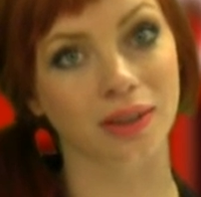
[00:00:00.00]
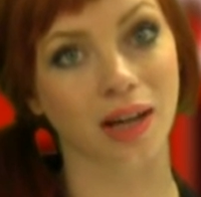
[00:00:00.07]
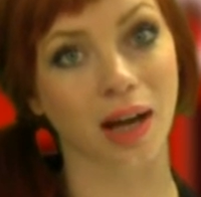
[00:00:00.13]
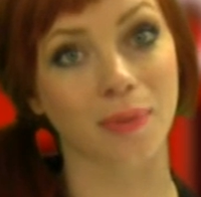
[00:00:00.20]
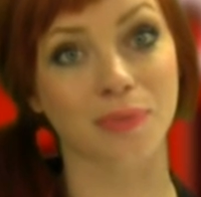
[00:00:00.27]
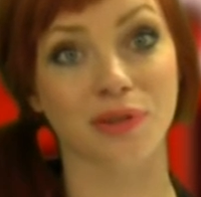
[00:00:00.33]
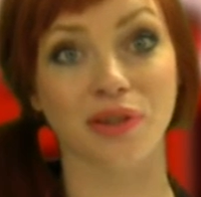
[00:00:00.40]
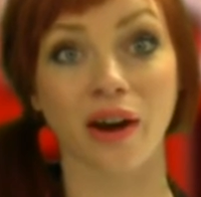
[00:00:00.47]

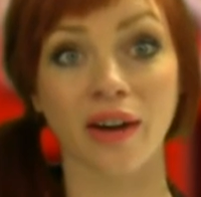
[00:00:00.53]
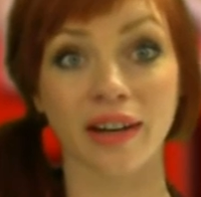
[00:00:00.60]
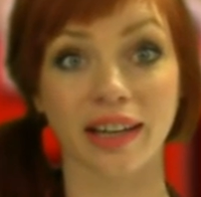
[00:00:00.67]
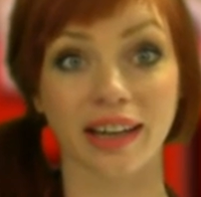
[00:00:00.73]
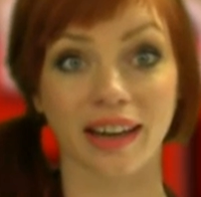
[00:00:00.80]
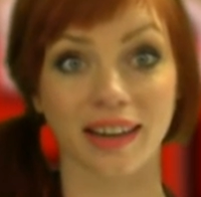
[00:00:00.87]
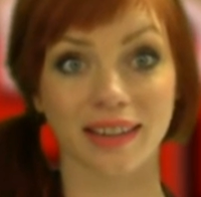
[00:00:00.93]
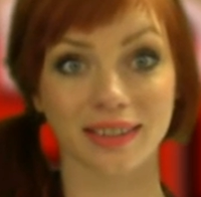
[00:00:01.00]
I'm
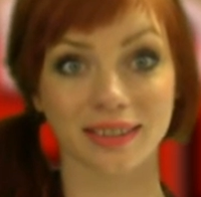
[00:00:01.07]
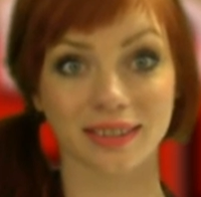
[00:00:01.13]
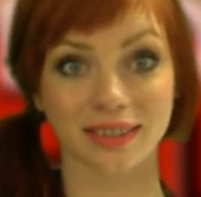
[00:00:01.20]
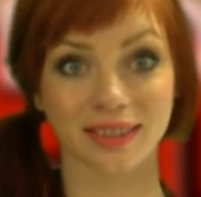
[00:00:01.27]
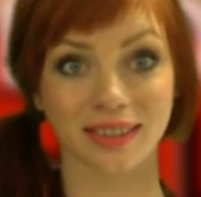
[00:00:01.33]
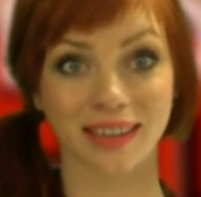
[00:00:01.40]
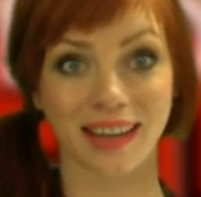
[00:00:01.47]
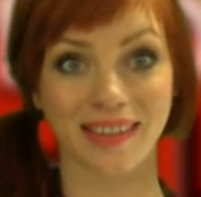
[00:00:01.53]
Daria,
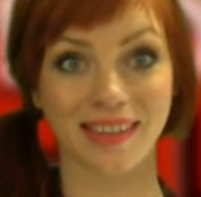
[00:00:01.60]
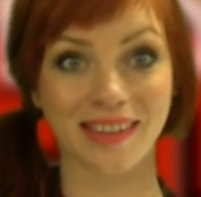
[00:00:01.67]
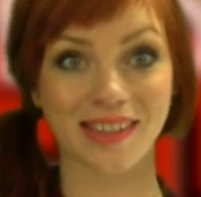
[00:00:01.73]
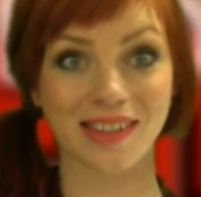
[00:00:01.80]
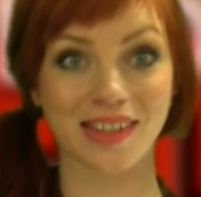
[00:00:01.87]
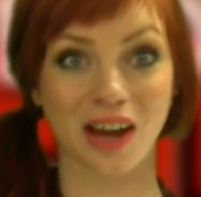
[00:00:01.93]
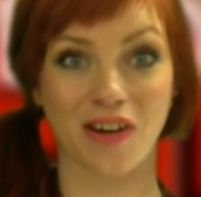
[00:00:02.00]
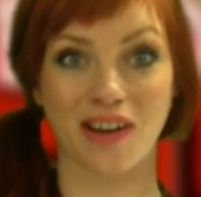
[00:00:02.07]
and this
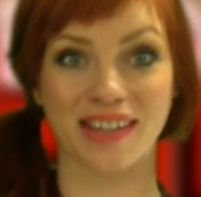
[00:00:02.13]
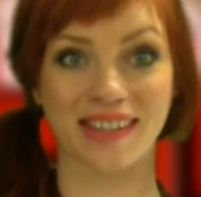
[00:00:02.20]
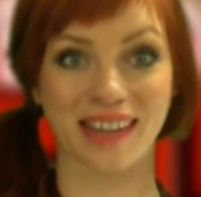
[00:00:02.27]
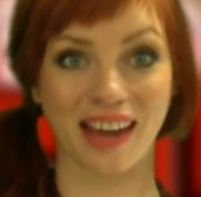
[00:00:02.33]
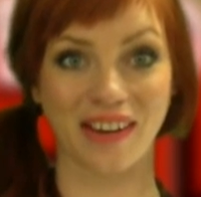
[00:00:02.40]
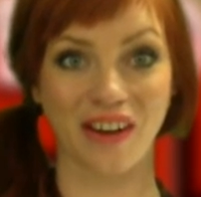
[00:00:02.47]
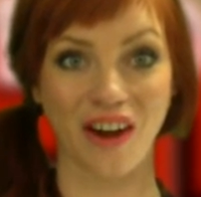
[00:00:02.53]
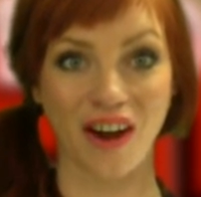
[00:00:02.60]
is how I
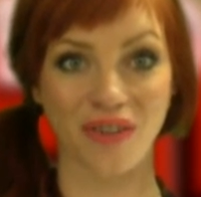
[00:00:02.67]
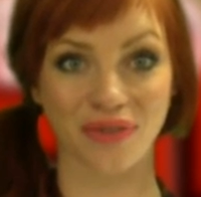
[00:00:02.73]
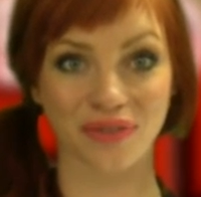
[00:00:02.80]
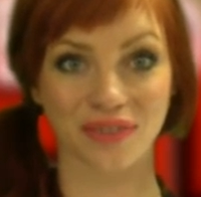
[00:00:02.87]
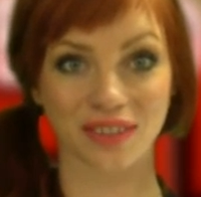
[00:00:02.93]
sign off.